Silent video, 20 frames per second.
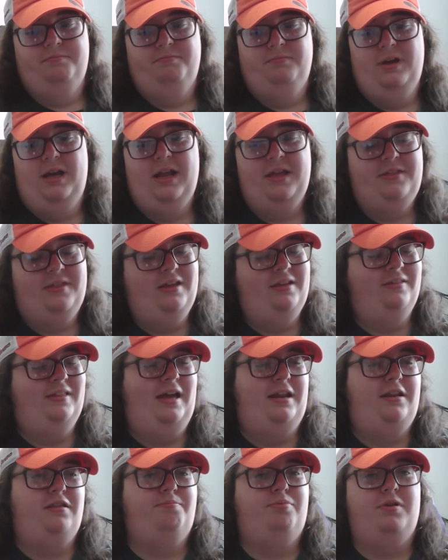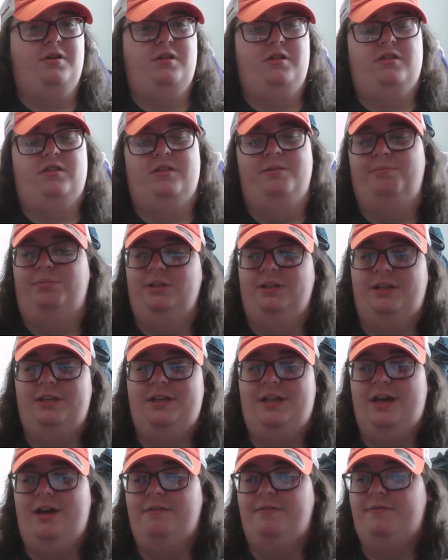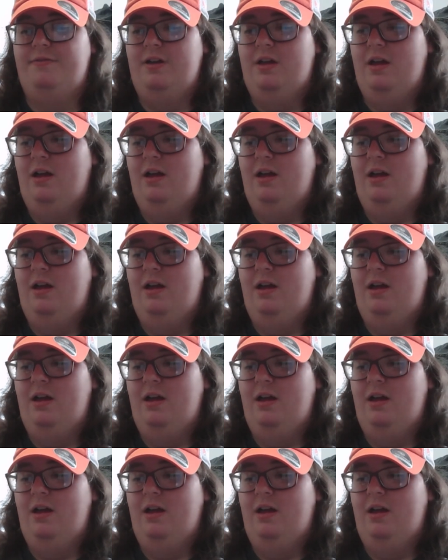I think that's pretty simple enough.